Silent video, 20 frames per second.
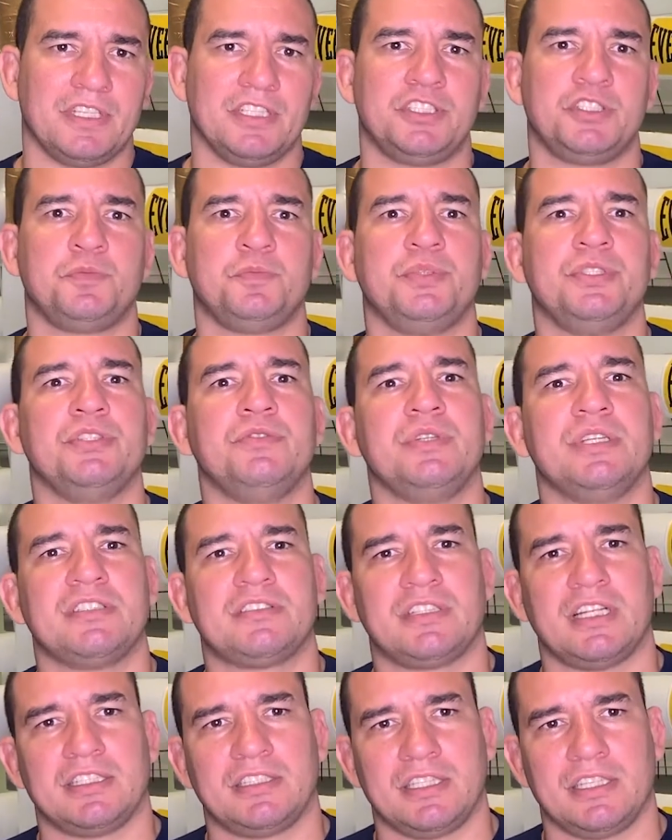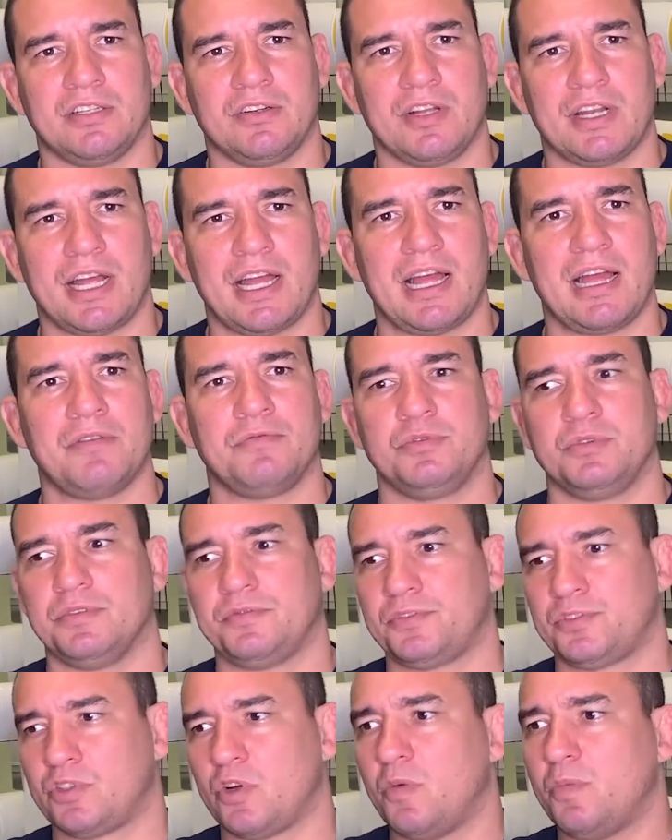the experience that he's gonna have
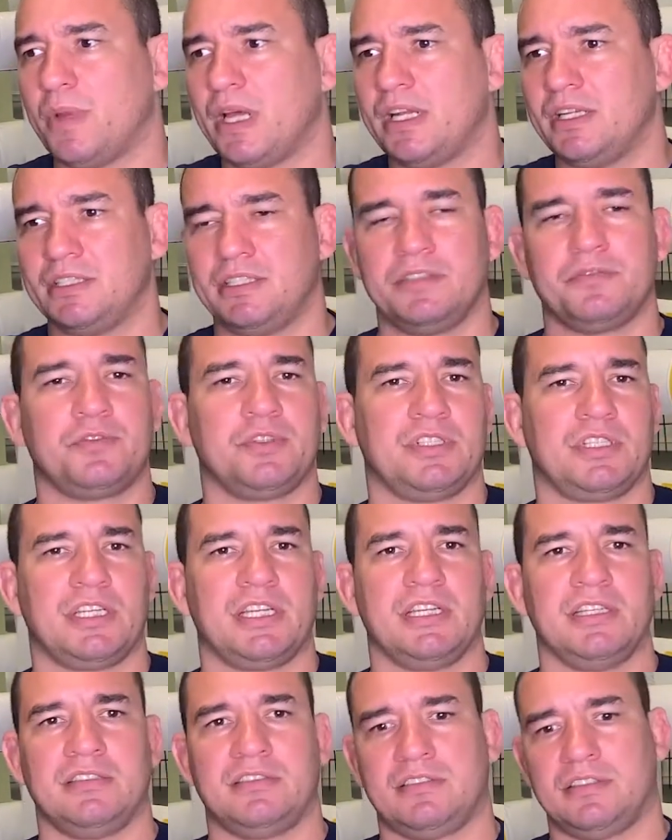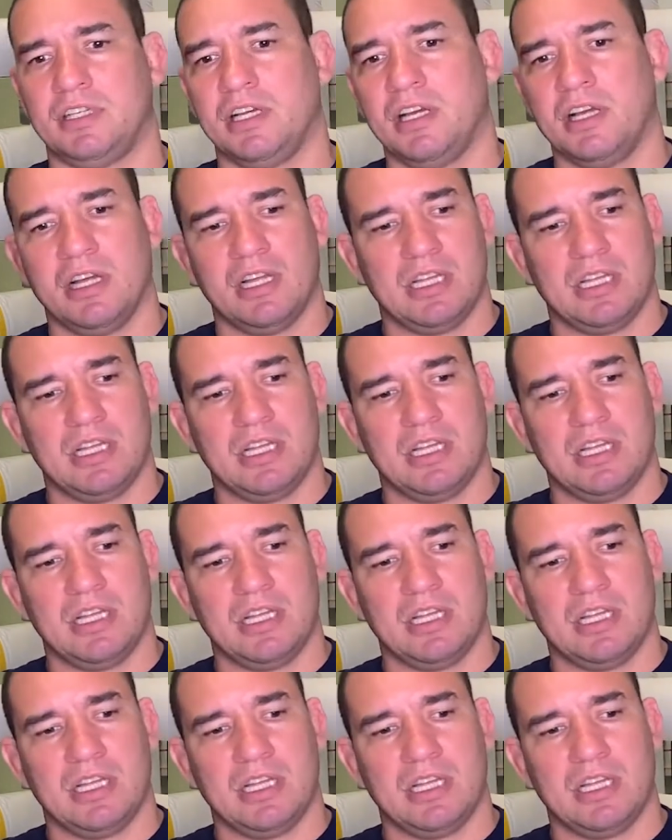with so many different kids.